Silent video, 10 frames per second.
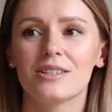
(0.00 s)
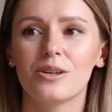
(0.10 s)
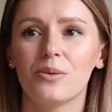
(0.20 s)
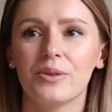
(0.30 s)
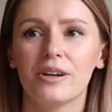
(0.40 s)

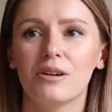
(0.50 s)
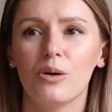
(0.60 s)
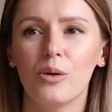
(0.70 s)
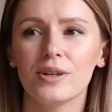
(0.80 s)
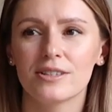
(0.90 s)
So there
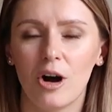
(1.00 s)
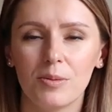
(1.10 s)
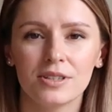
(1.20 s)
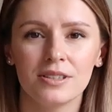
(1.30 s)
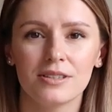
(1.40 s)
are always
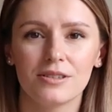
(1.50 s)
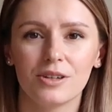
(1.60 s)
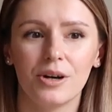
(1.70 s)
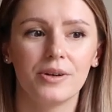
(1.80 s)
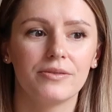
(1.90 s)
options to
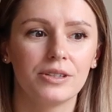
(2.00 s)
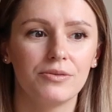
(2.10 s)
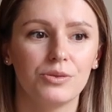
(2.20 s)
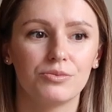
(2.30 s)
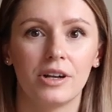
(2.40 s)
go, even
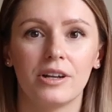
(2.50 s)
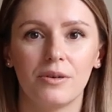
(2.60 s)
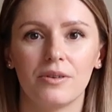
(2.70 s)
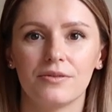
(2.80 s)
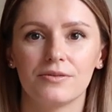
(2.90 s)
if you run
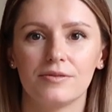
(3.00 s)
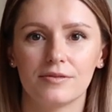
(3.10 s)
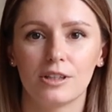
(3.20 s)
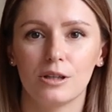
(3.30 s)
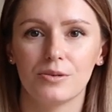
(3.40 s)
out of
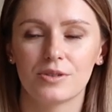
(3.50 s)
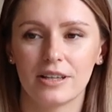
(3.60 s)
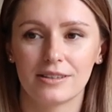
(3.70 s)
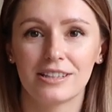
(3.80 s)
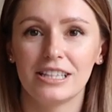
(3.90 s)
clothes,
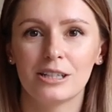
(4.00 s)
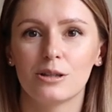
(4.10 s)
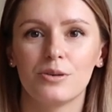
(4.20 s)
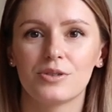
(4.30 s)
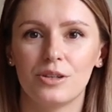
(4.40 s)
like clean
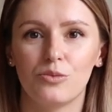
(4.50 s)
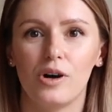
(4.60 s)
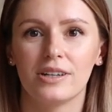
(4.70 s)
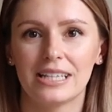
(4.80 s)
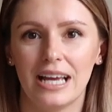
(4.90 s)
clothes in
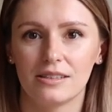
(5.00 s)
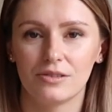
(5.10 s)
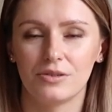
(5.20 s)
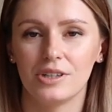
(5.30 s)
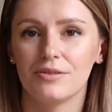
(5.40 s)
one
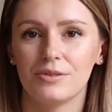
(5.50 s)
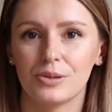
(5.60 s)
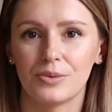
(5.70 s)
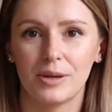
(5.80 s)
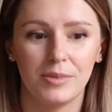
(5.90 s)
category, if you
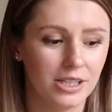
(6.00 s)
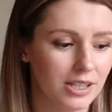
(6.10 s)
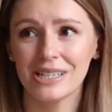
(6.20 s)
know what I mean.